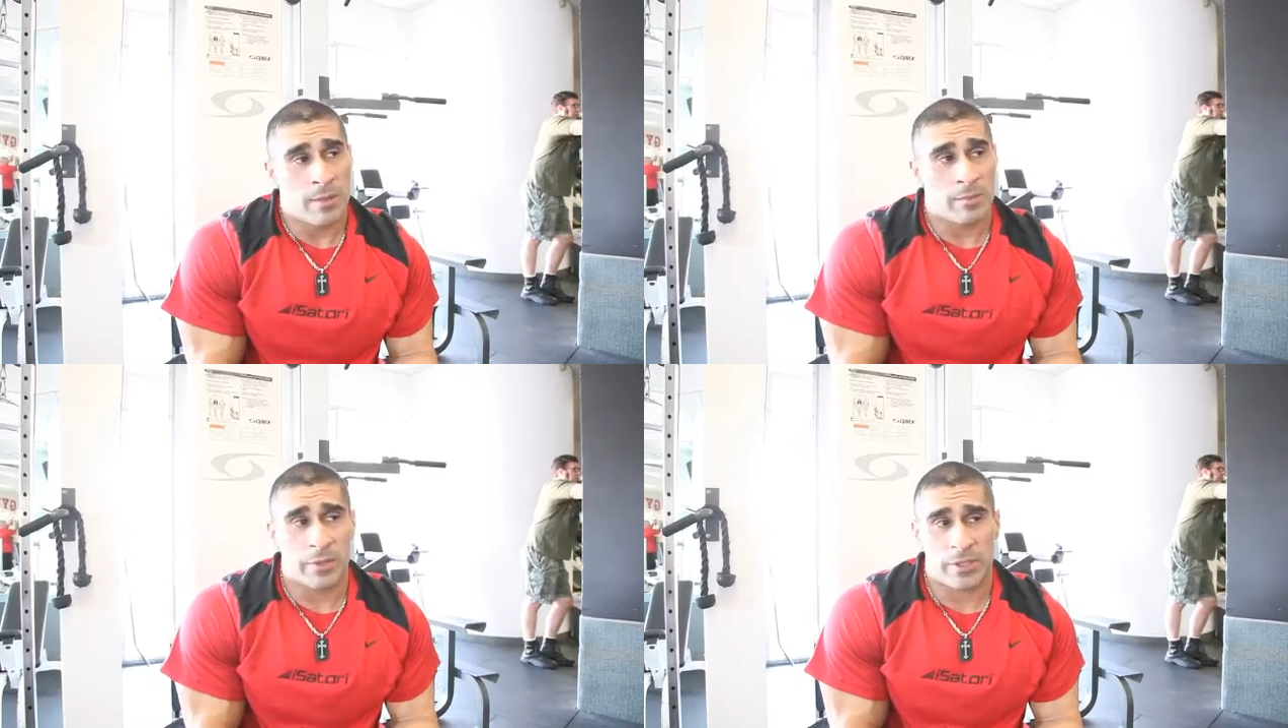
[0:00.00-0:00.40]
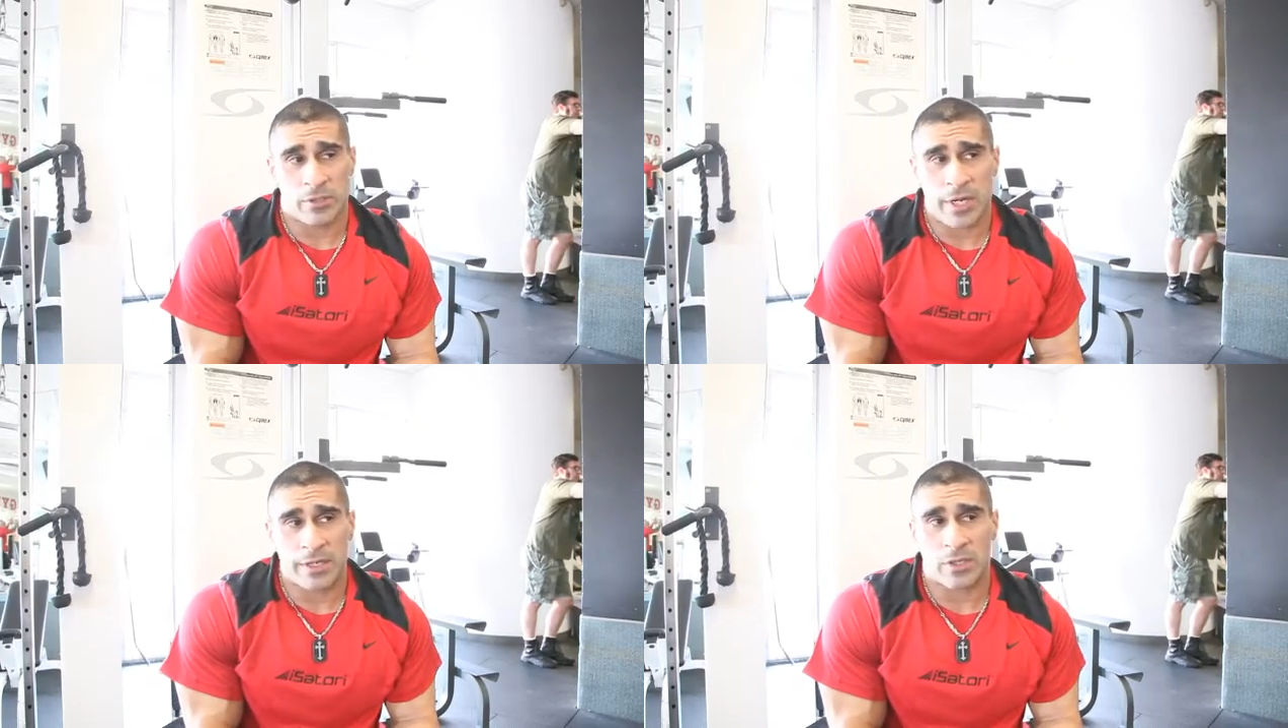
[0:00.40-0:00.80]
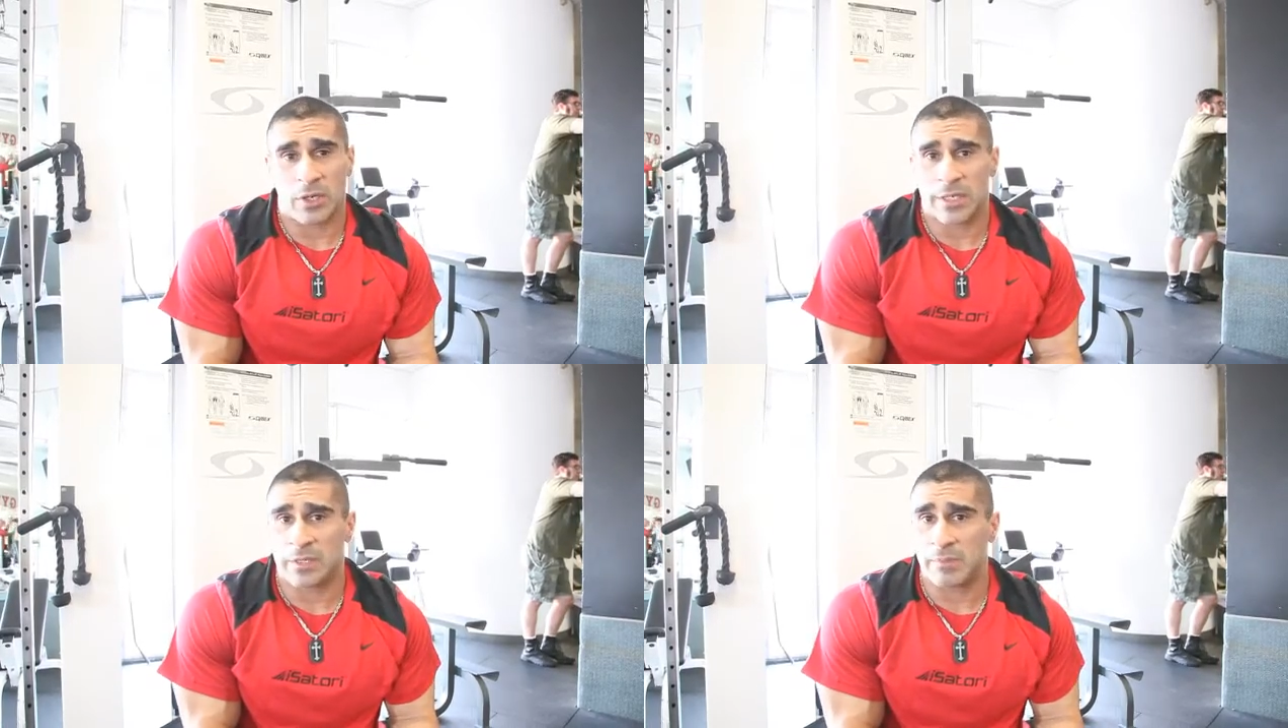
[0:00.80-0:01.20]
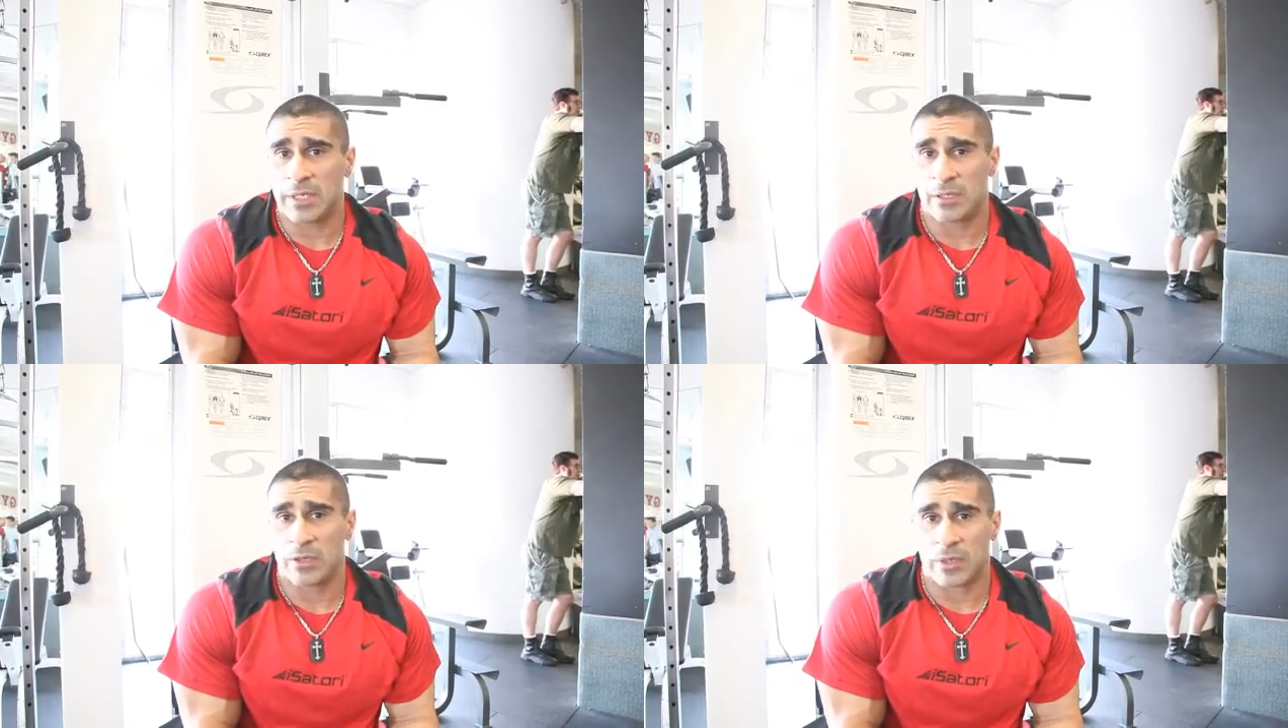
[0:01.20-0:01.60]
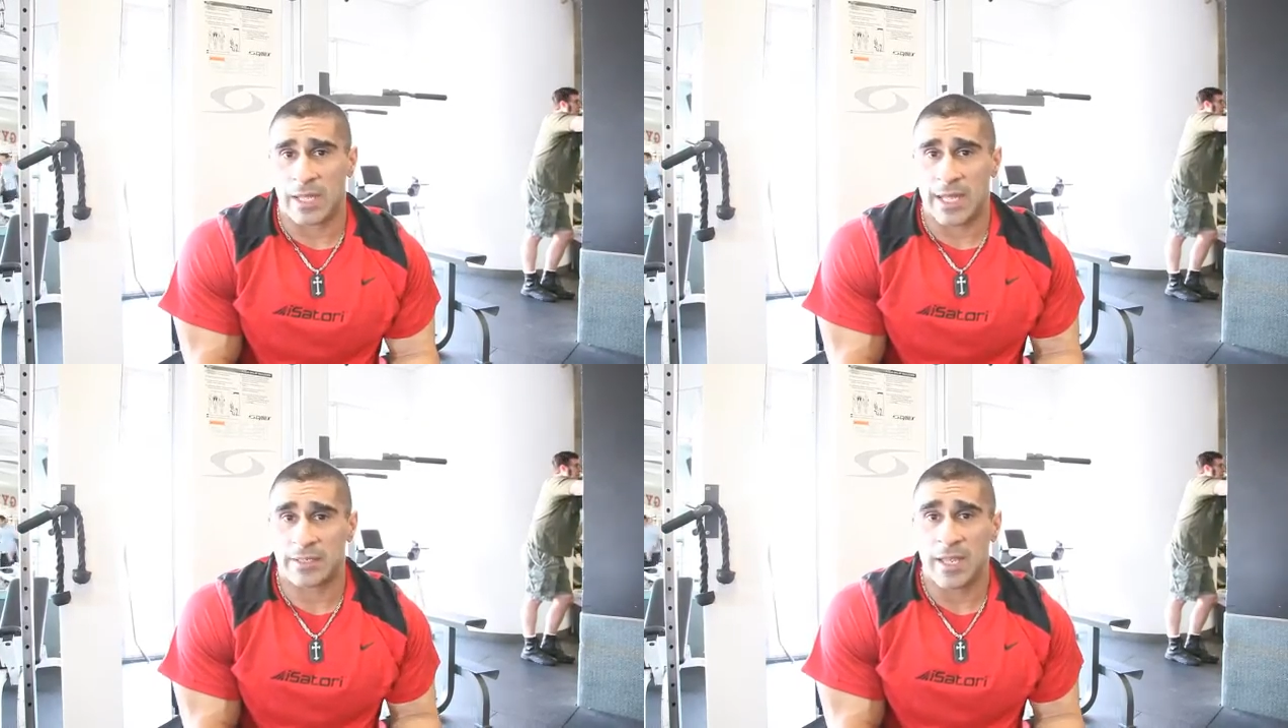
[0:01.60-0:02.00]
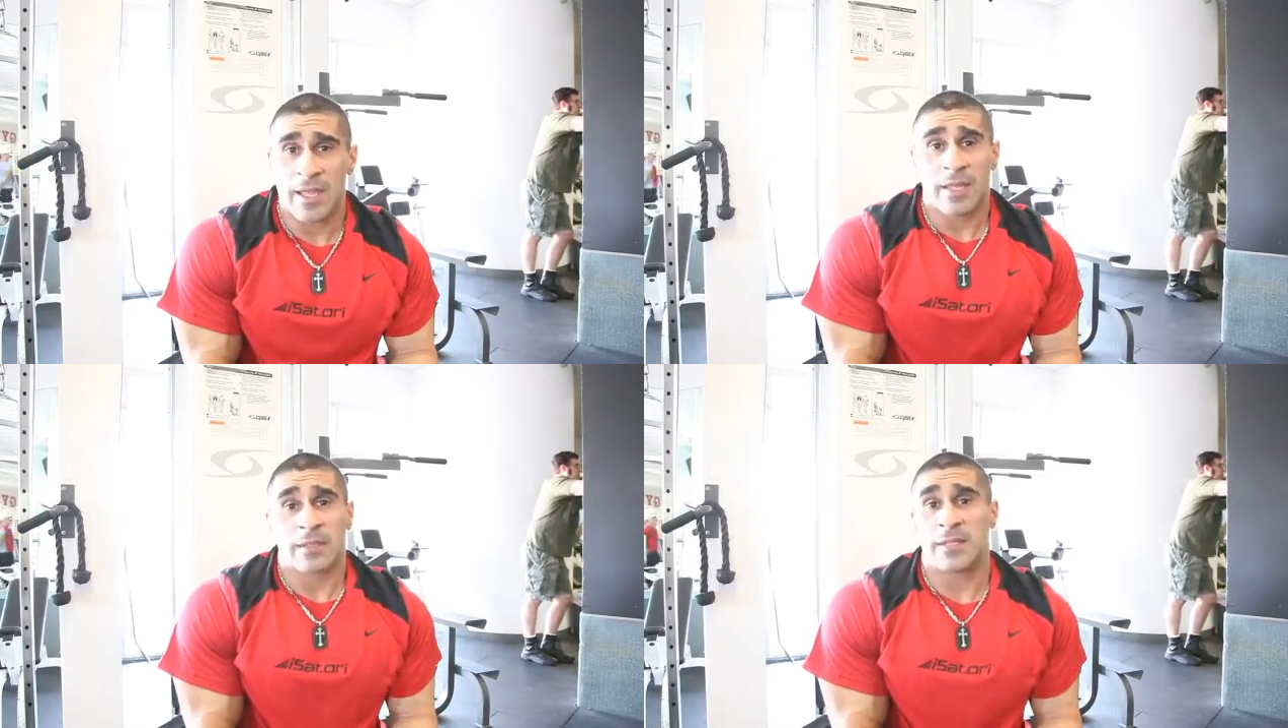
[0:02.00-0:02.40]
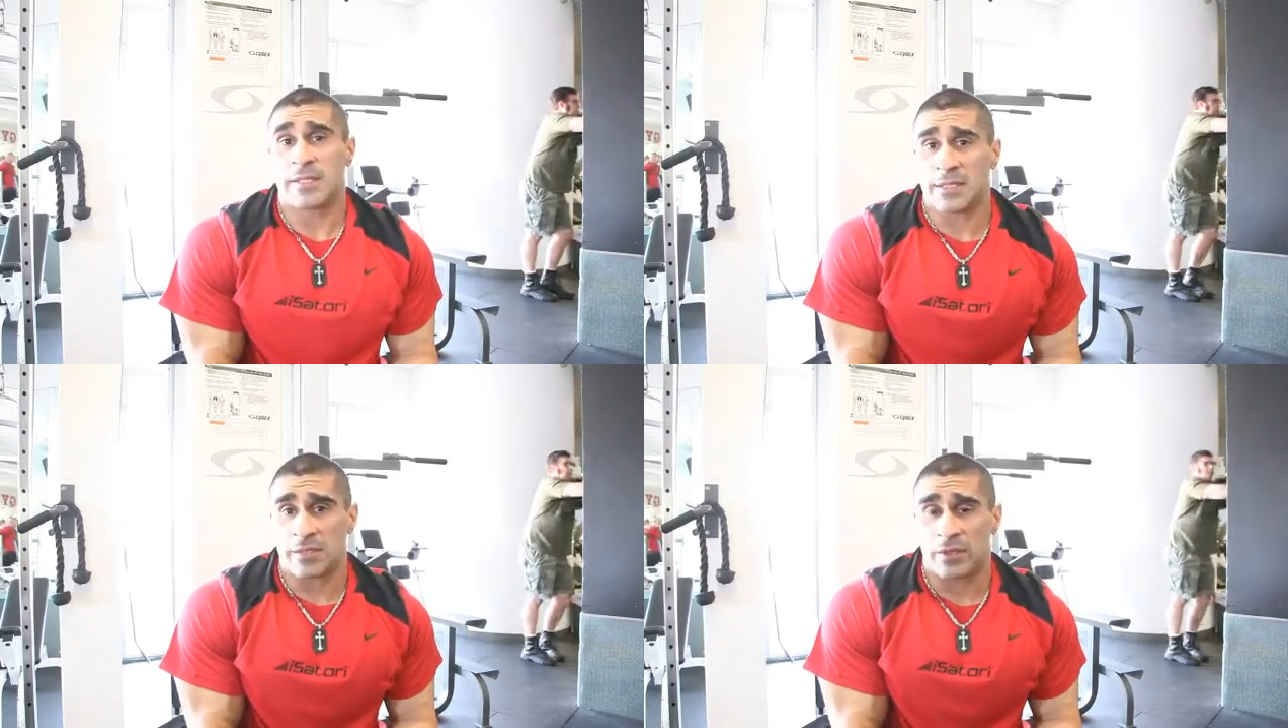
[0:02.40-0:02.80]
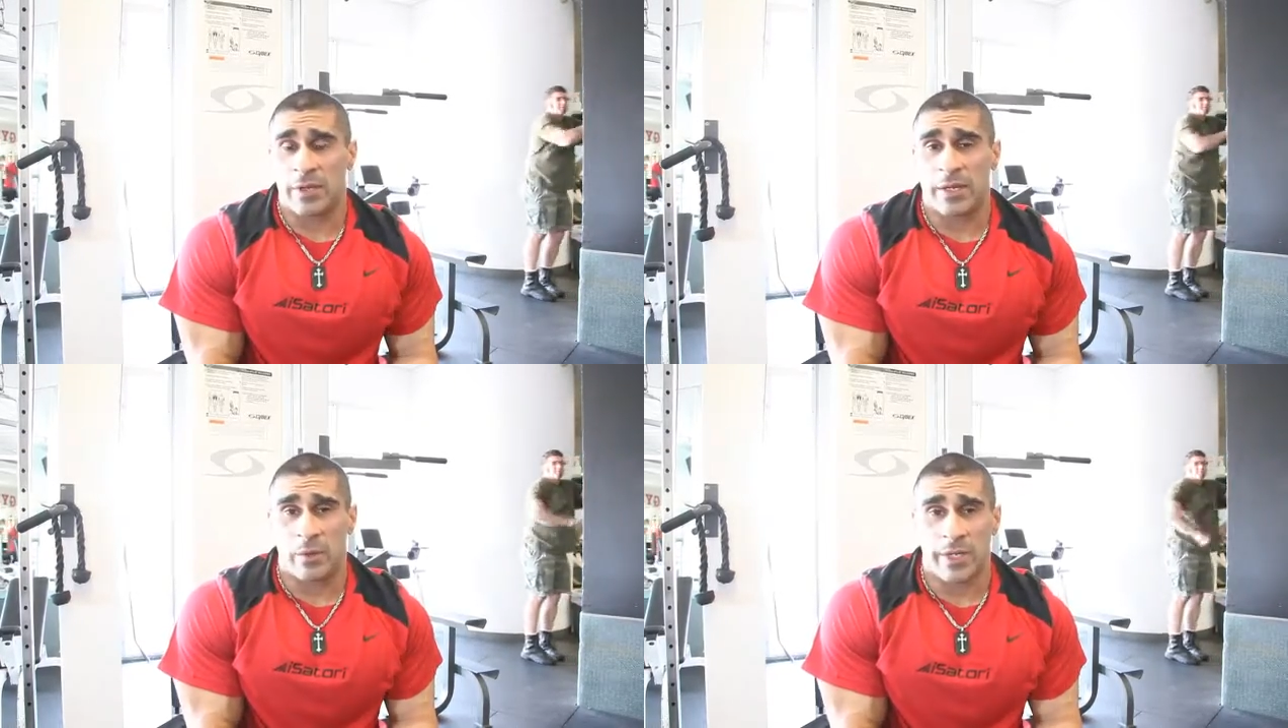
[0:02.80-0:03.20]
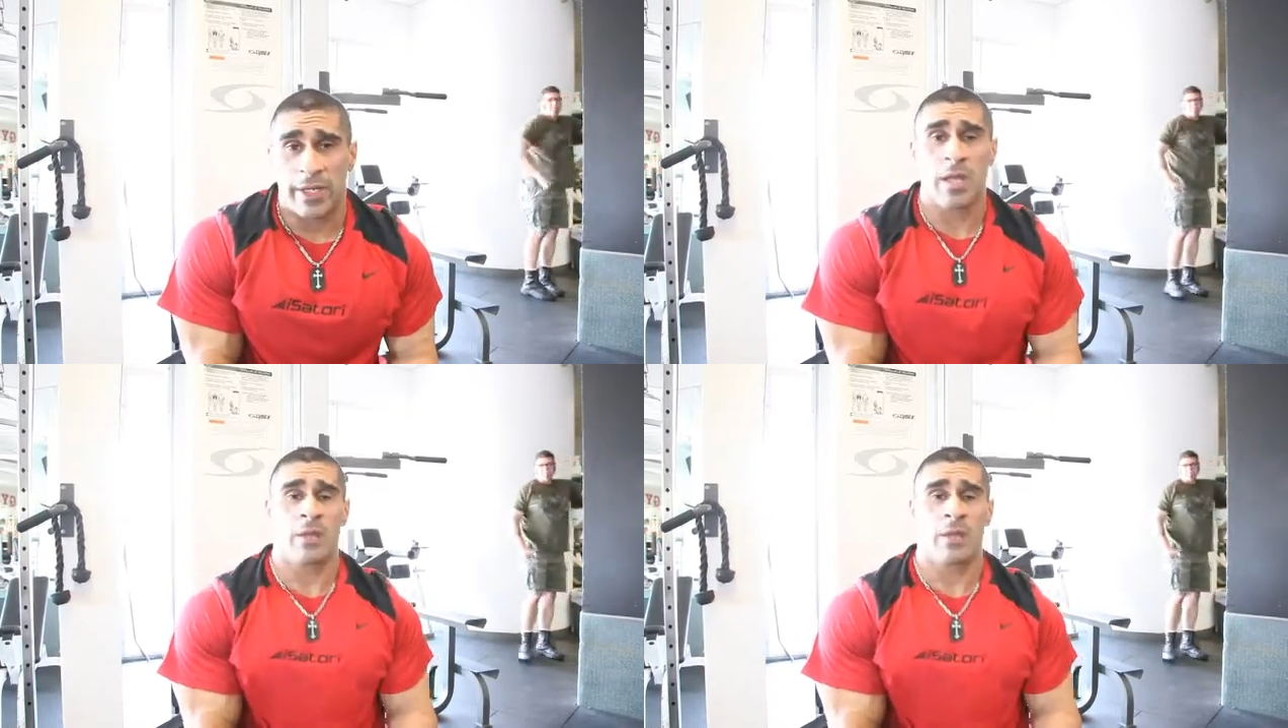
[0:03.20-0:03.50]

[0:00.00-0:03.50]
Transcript: But when you're trying to target the mid and lower lats, this is a great way